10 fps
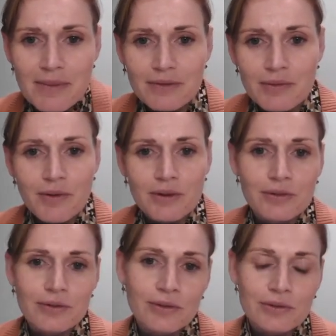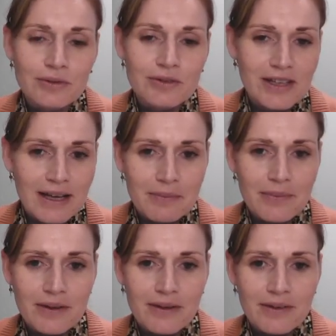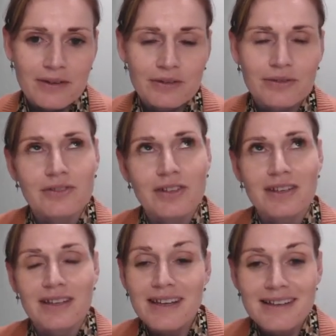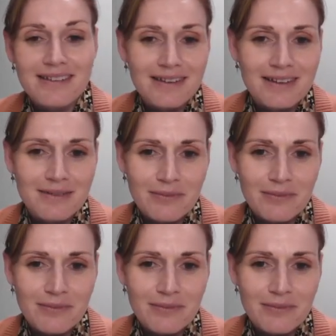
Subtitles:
and we want you to check in